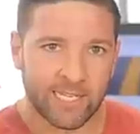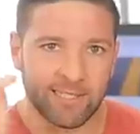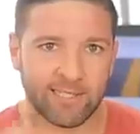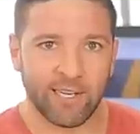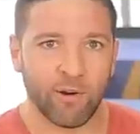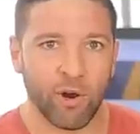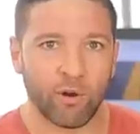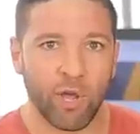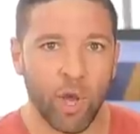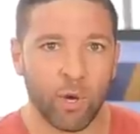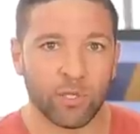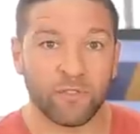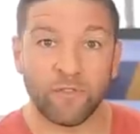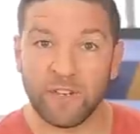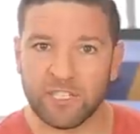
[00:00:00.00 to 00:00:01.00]
Zero
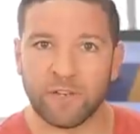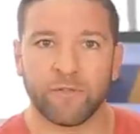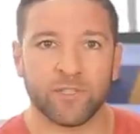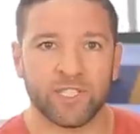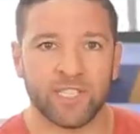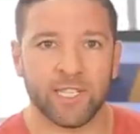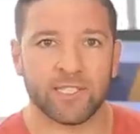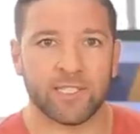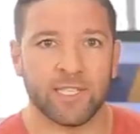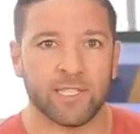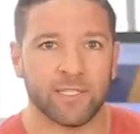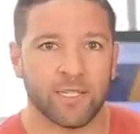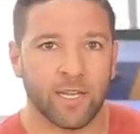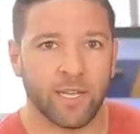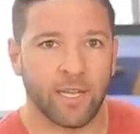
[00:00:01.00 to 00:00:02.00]
goes fishing for
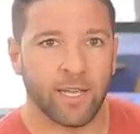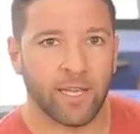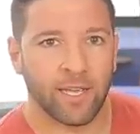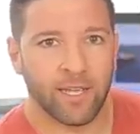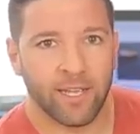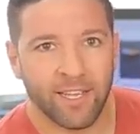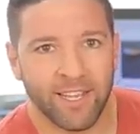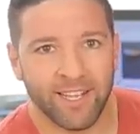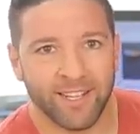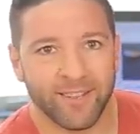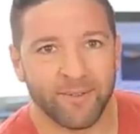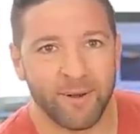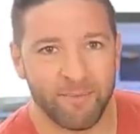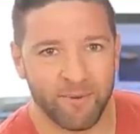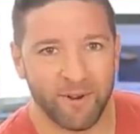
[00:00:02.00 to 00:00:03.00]
sixties
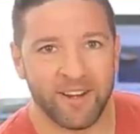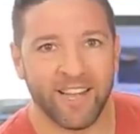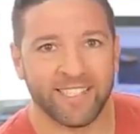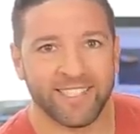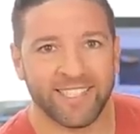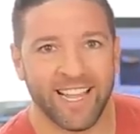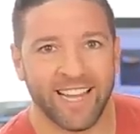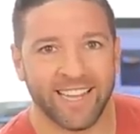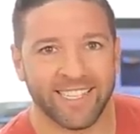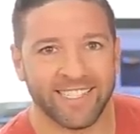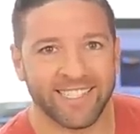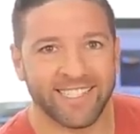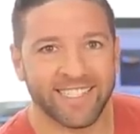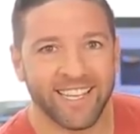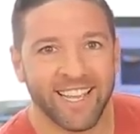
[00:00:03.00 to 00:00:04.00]
in three point nine
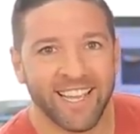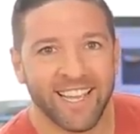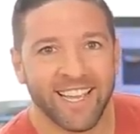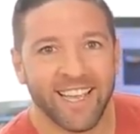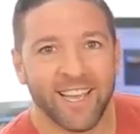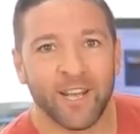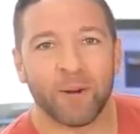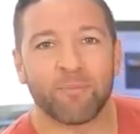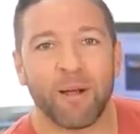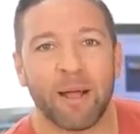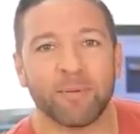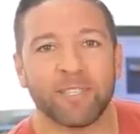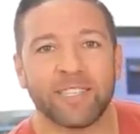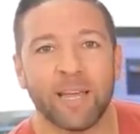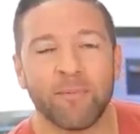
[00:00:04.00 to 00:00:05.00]
seconds. It'll
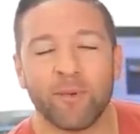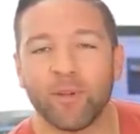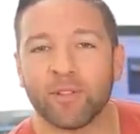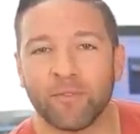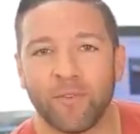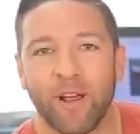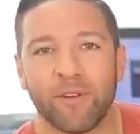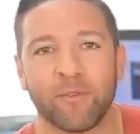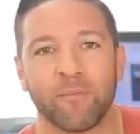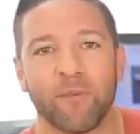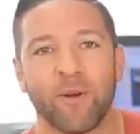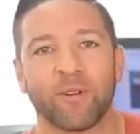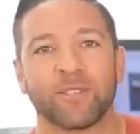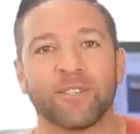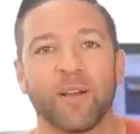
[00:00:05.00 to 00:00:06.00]
probably debut at the Frankfurt
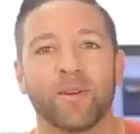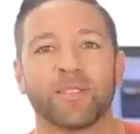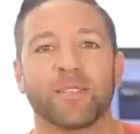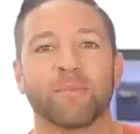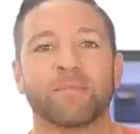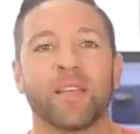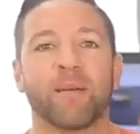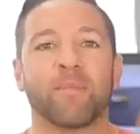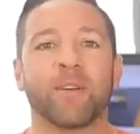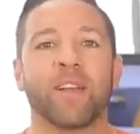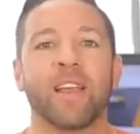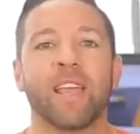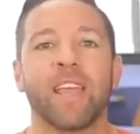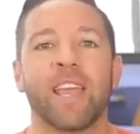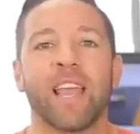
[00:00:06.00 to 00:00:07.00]
Motor Show in
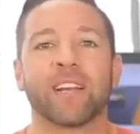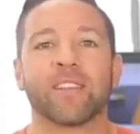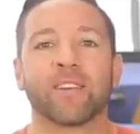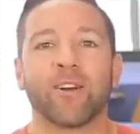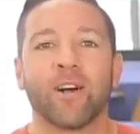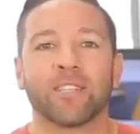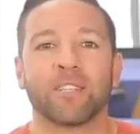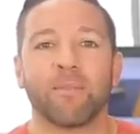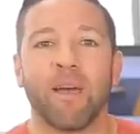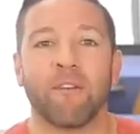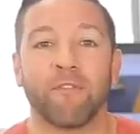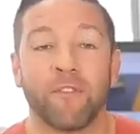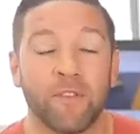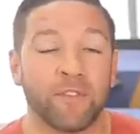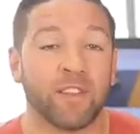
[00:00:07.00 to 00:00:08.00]
September and could cost
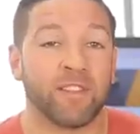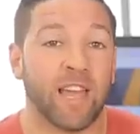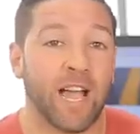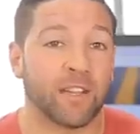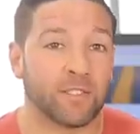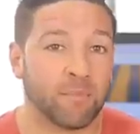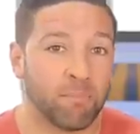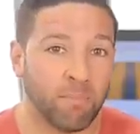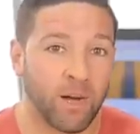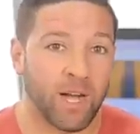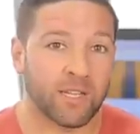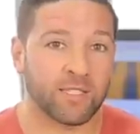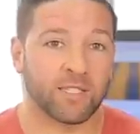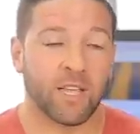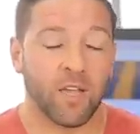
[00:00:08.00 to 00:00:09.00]
about fifty thousand
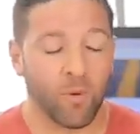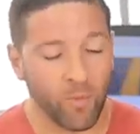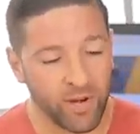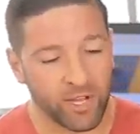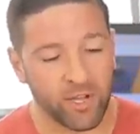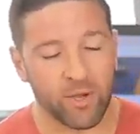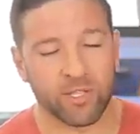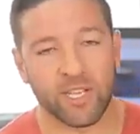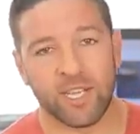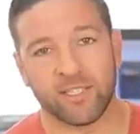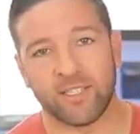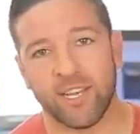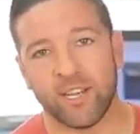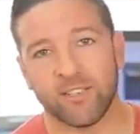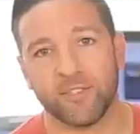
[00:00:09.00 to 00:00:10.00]
bucks when it goes on
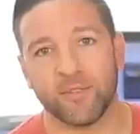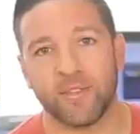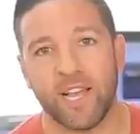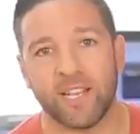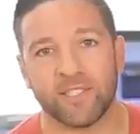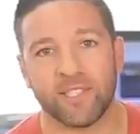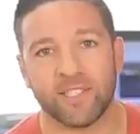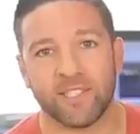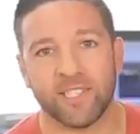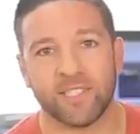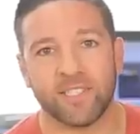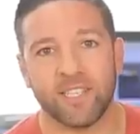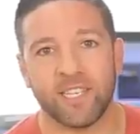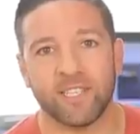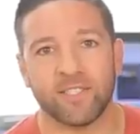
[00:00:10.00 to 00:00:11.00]
sale in two thousand
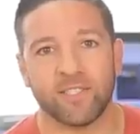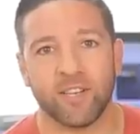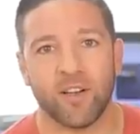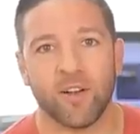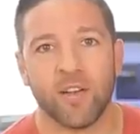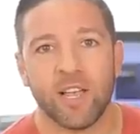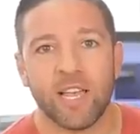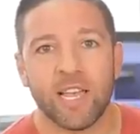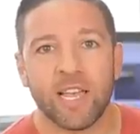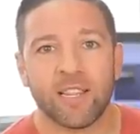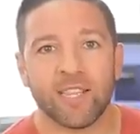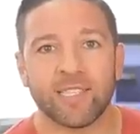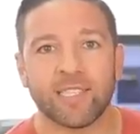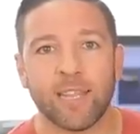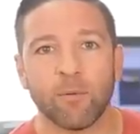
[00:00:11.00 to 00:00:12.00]
sixteen. So
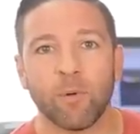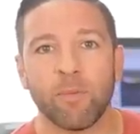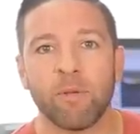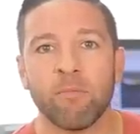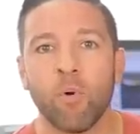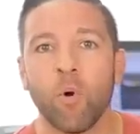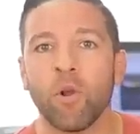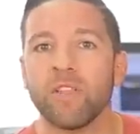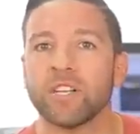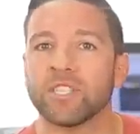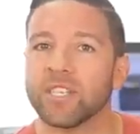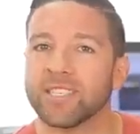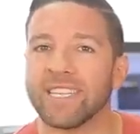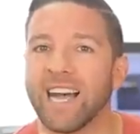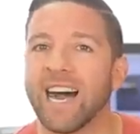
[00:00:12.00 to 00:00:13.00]
this thing will be more than
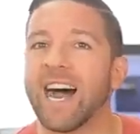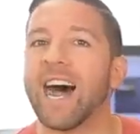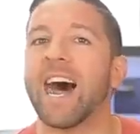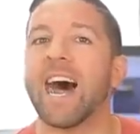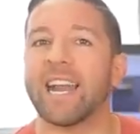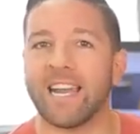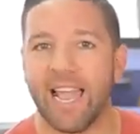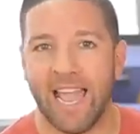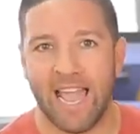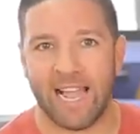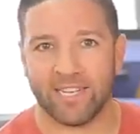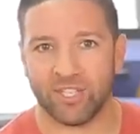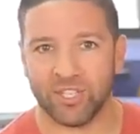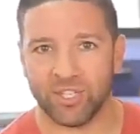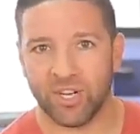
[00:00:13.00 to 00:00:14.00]
just a hot
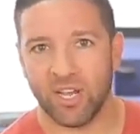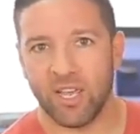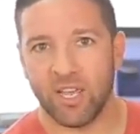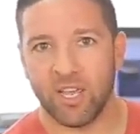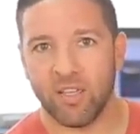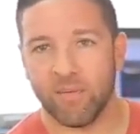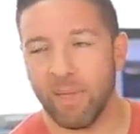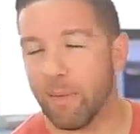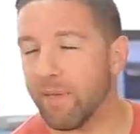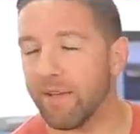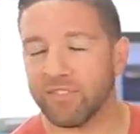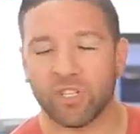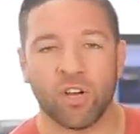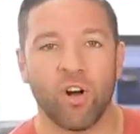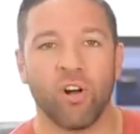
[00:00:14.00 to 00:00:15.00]
hatch. Maybe you
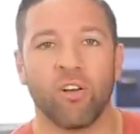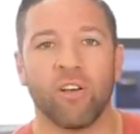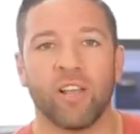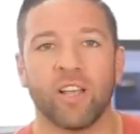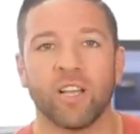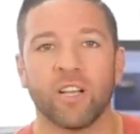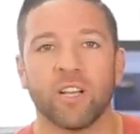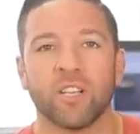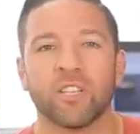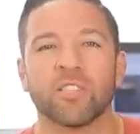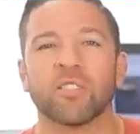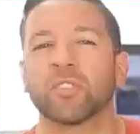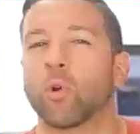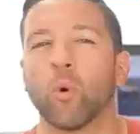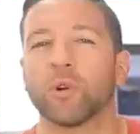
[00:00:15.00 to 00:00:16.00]
have to call it a
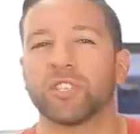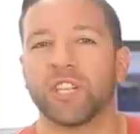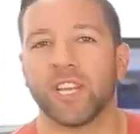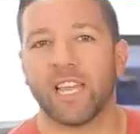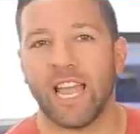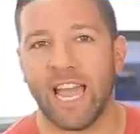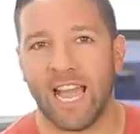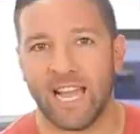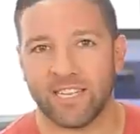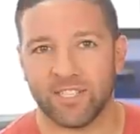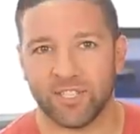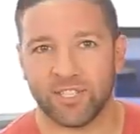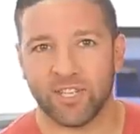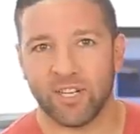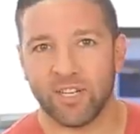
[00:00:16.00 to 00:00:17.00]
scorching
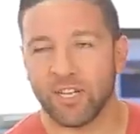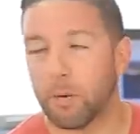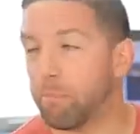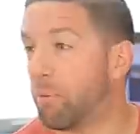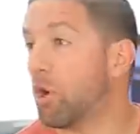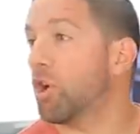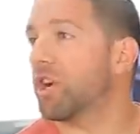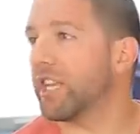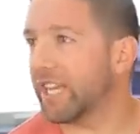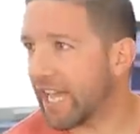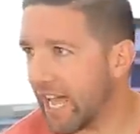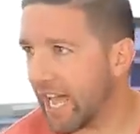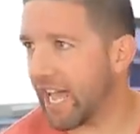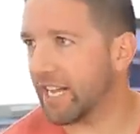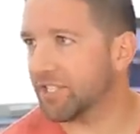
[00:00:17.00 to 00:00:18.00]
hatch, a burning
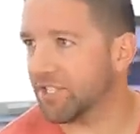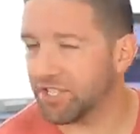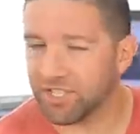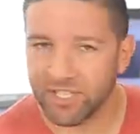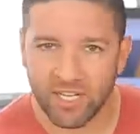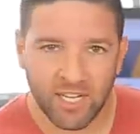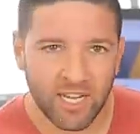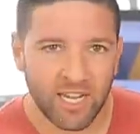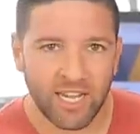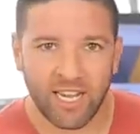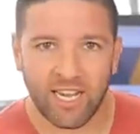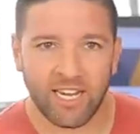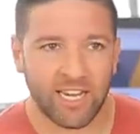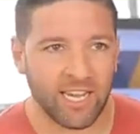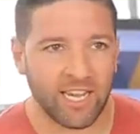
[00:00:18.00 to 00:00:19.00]
hatch,
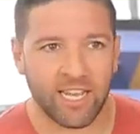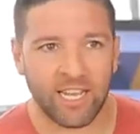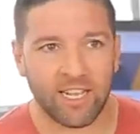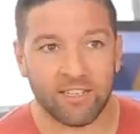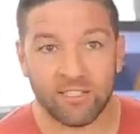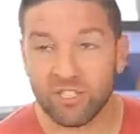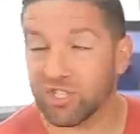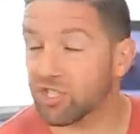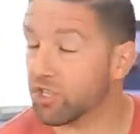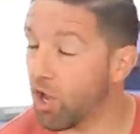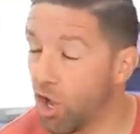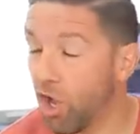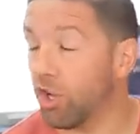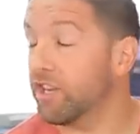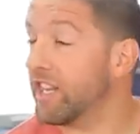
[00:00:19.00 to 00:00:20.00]
a uh,
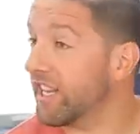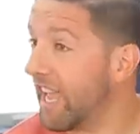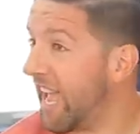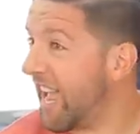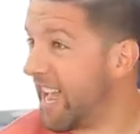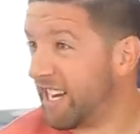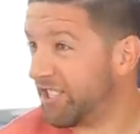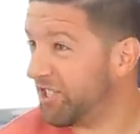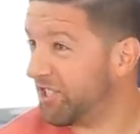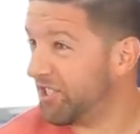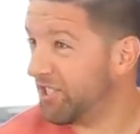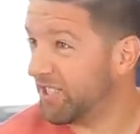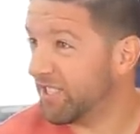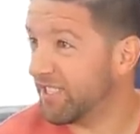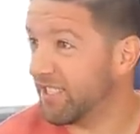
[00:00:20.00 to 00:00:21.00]
scalding
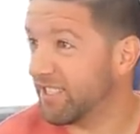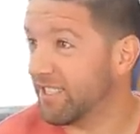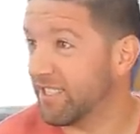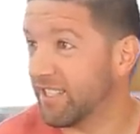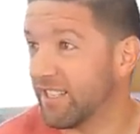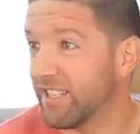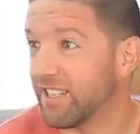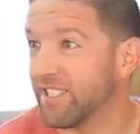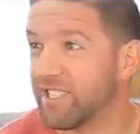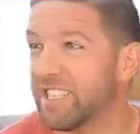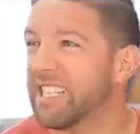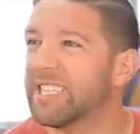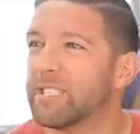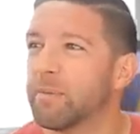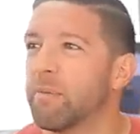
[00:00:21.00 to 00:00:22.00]
hatch. Okay. Because it
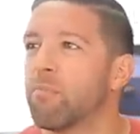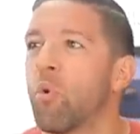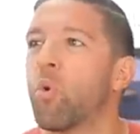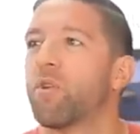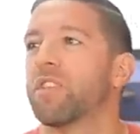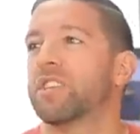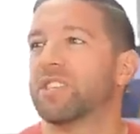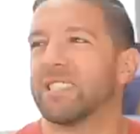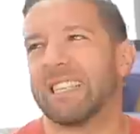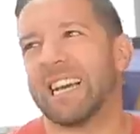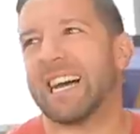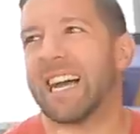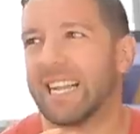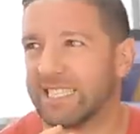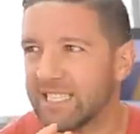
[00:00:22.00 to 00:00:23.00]
needs to be more than just
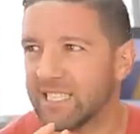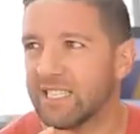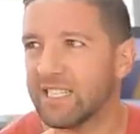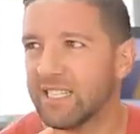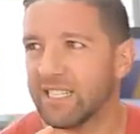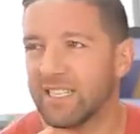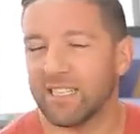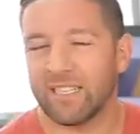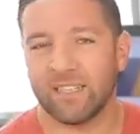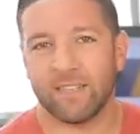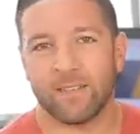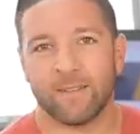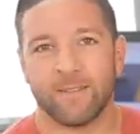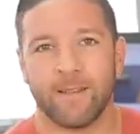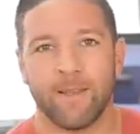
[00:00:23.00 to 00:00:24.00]
hot. Yeah.
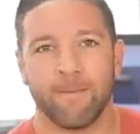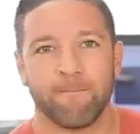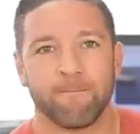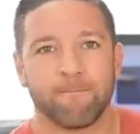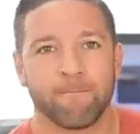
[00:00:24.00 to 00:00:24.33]
Yeah.